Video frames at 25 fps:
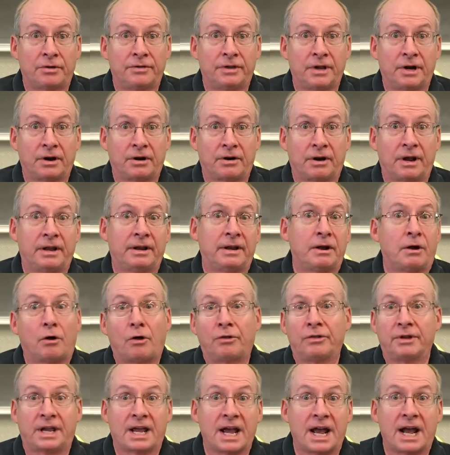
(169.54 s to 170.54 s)
there, and
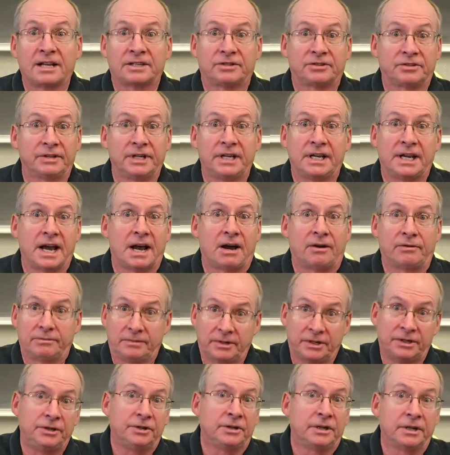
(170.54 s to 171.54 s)
all the gas leak out,
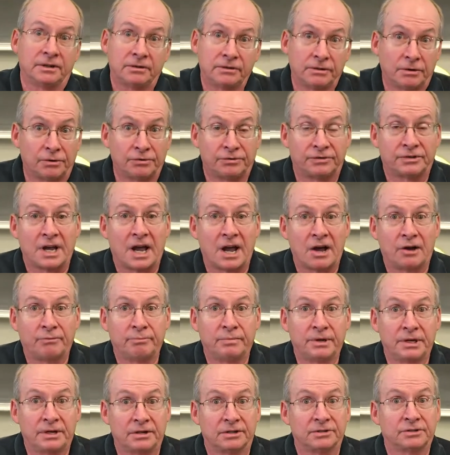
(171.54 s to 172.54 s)
and you get no sound
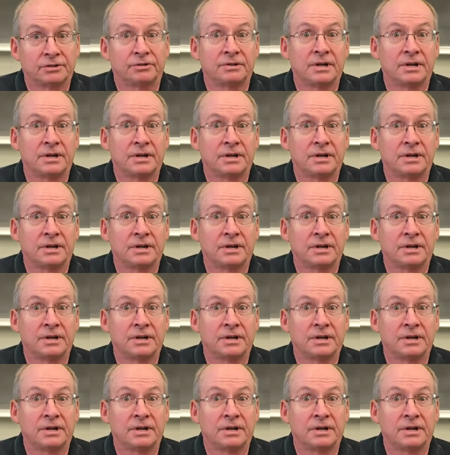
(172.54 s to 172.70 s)
because you're